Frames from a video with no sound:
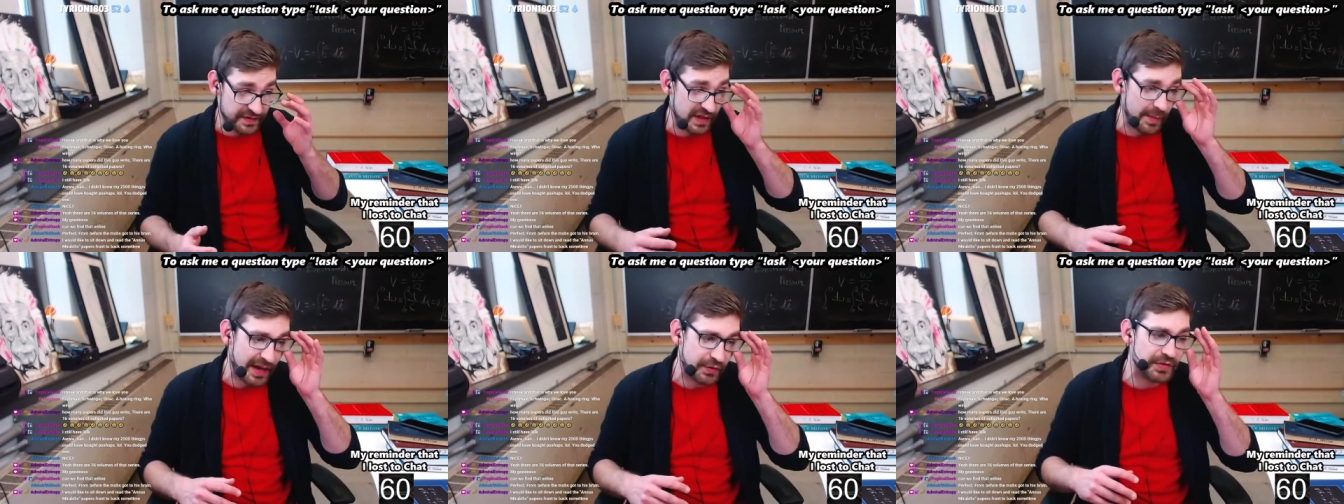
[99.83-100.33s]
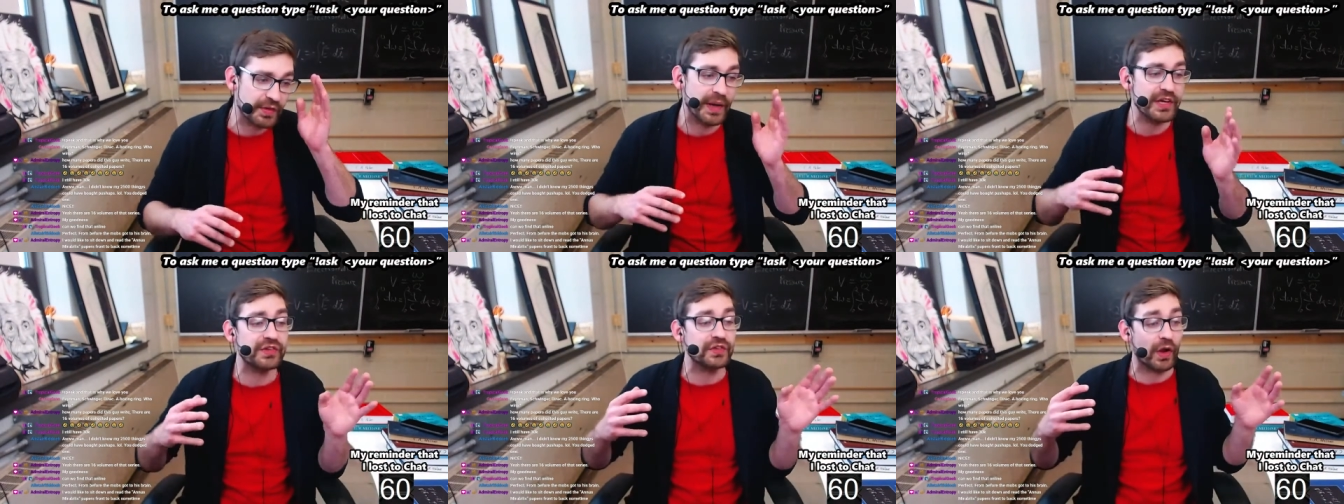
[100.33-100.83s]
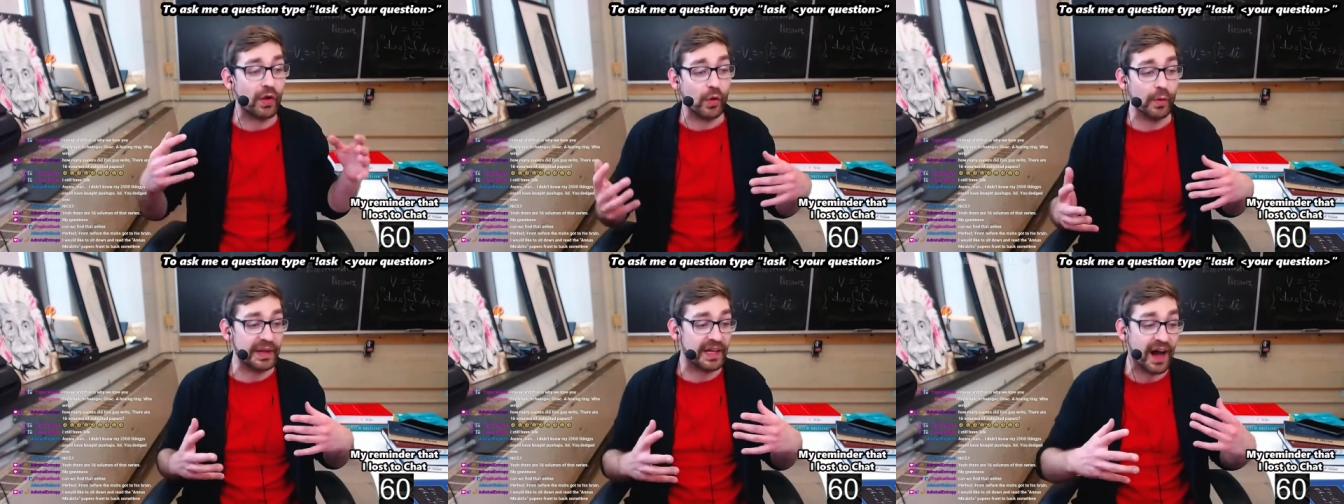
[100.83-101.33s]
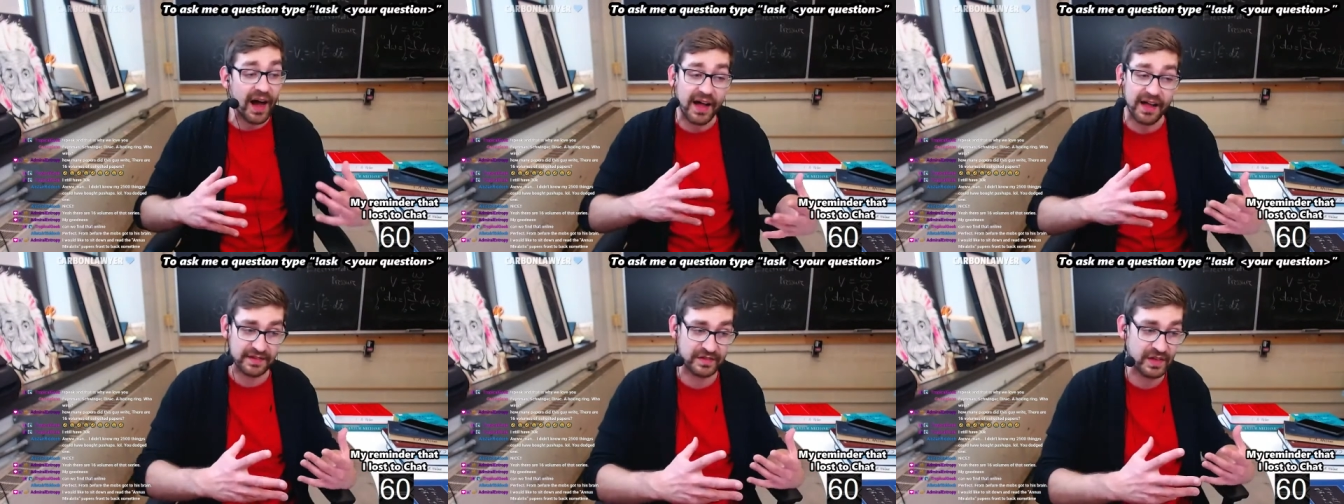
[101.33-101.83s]
Now, the Maxwell's equations are cool
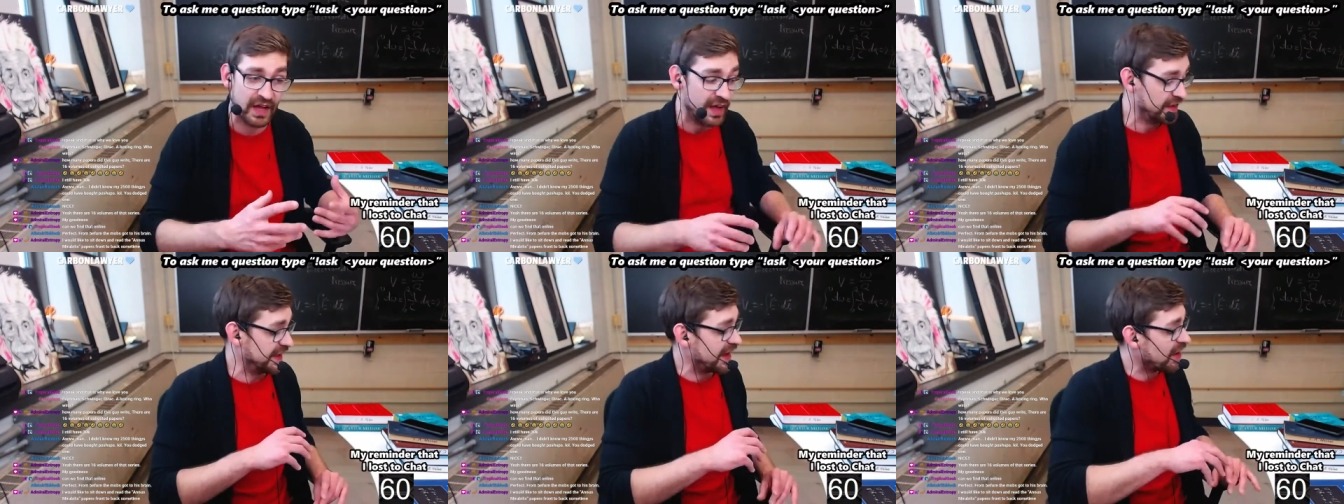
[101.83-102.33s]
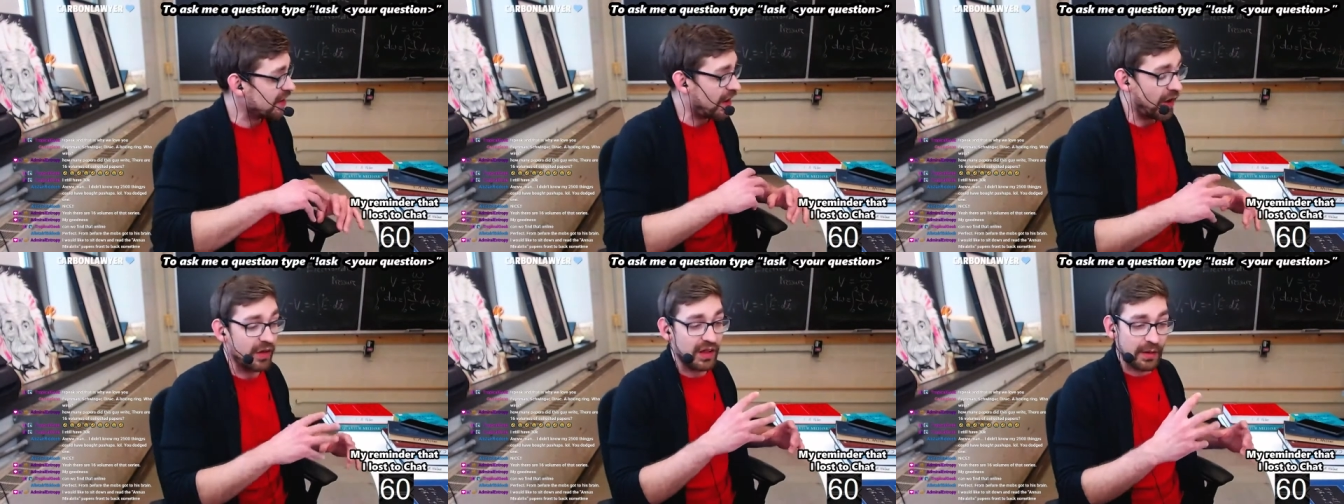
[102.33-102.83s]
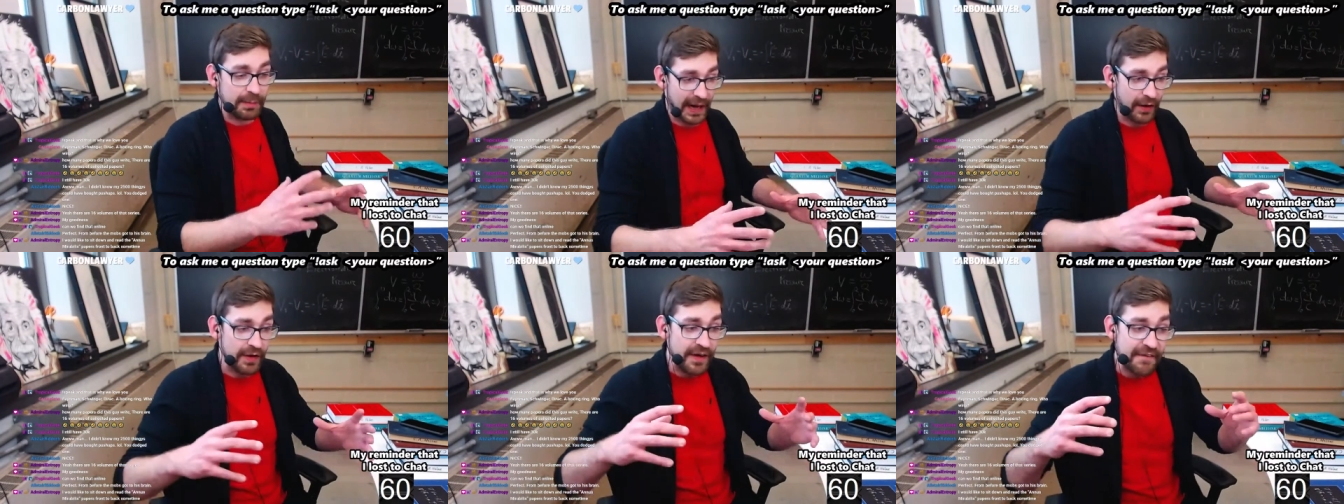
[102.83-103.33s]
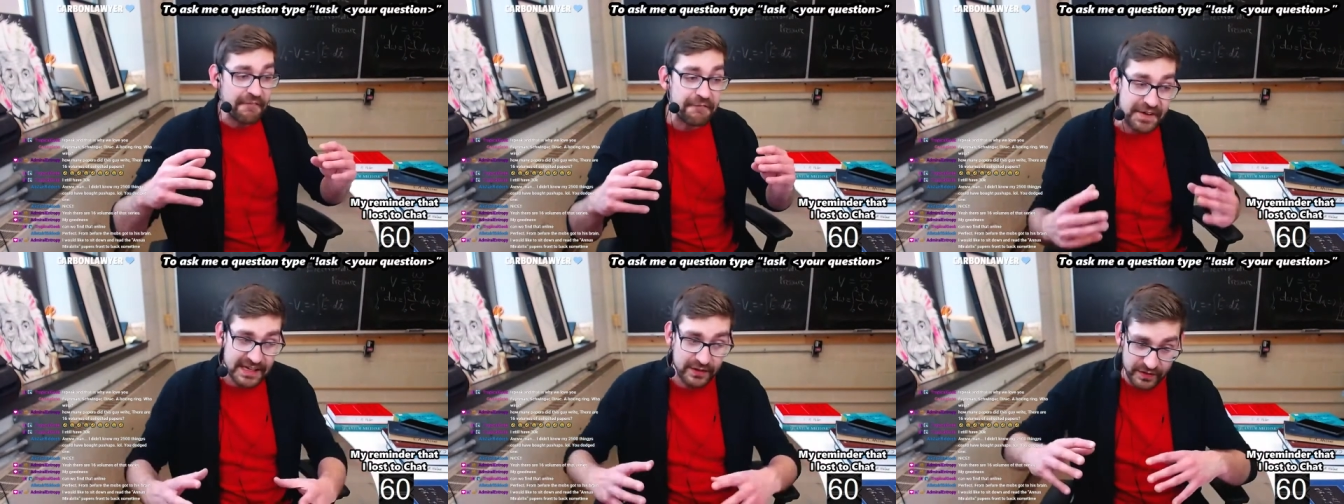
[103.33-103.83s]
because they are all about
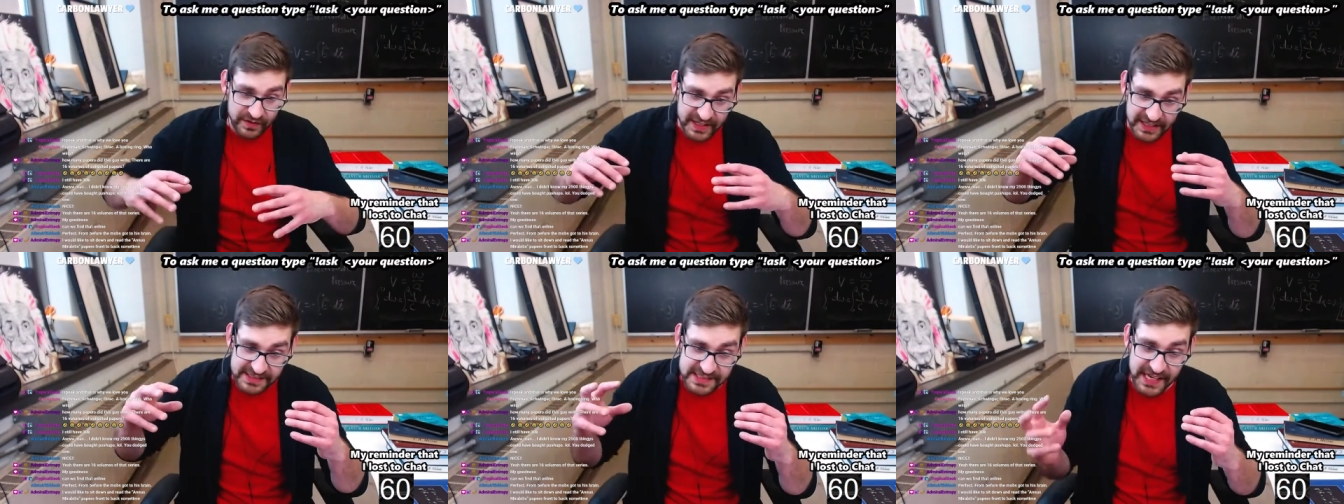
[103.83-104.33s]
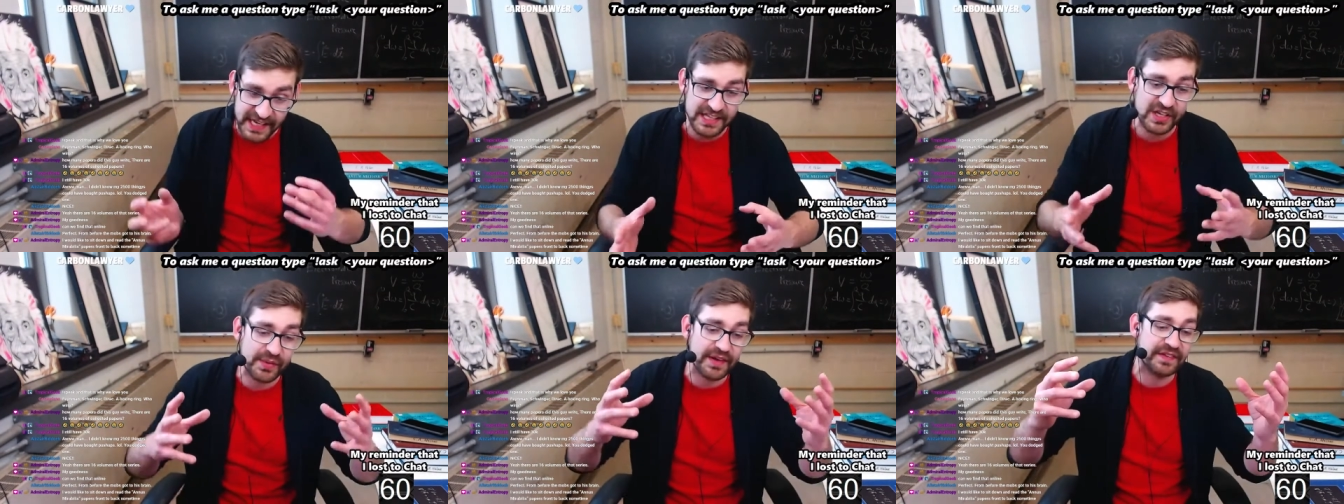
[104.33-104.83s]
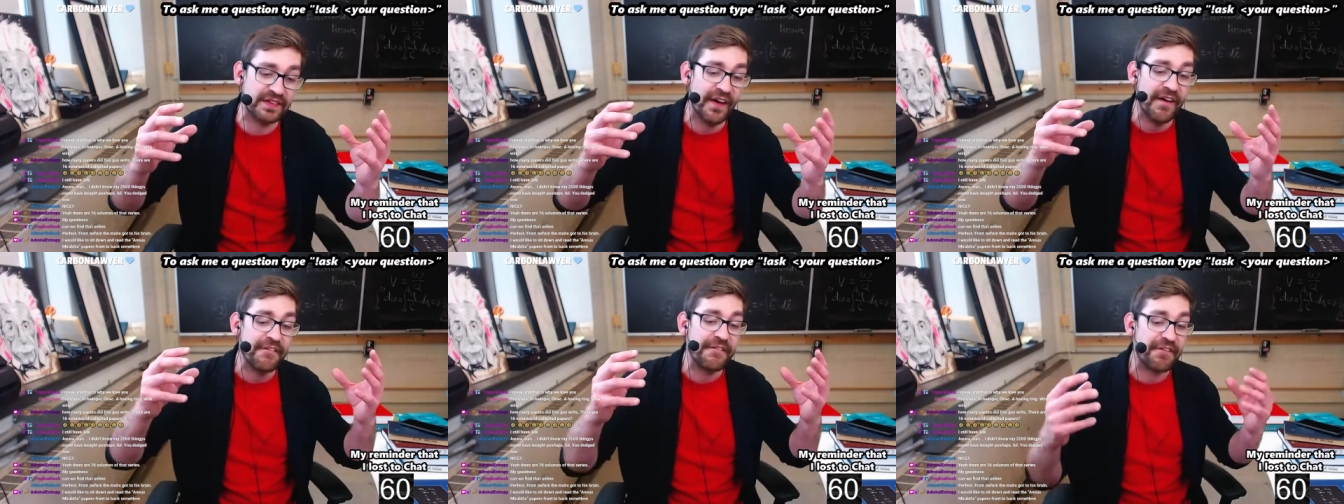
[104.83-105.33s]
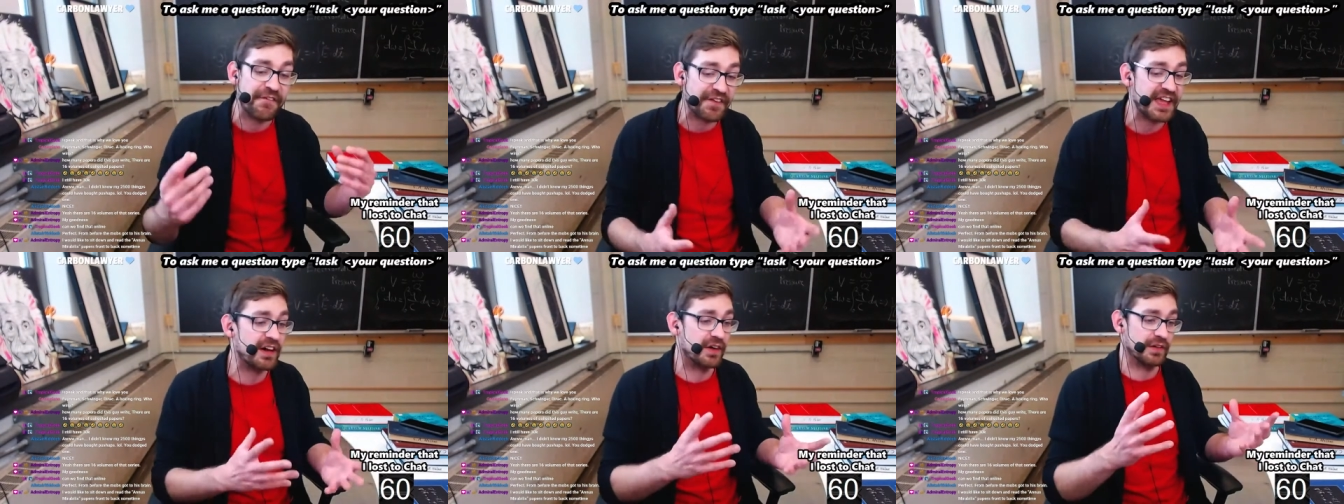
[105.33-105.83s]
fields, continuous
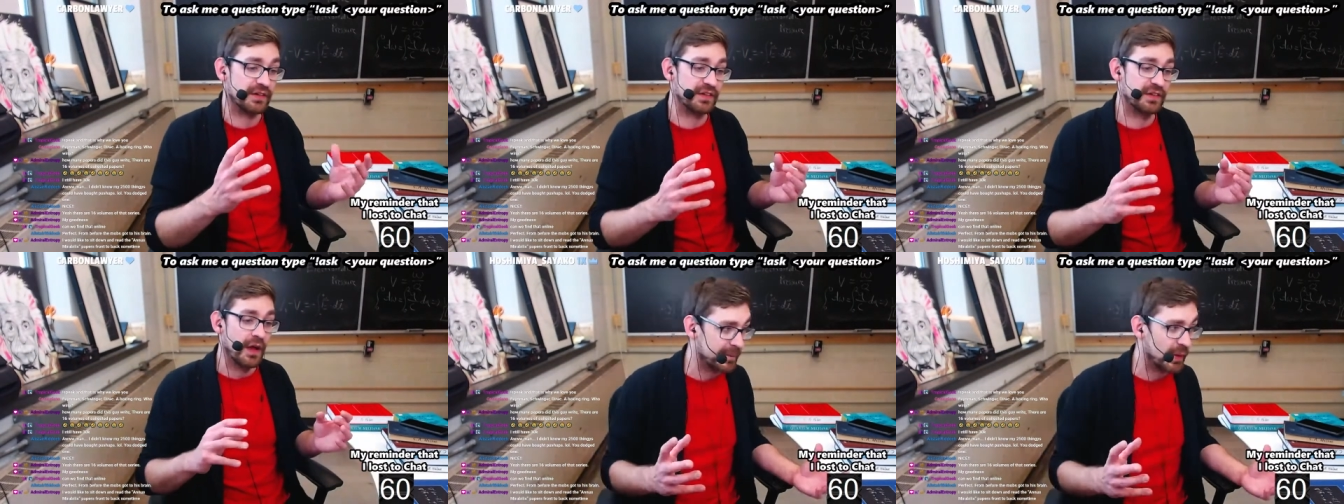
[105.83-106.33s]
fields.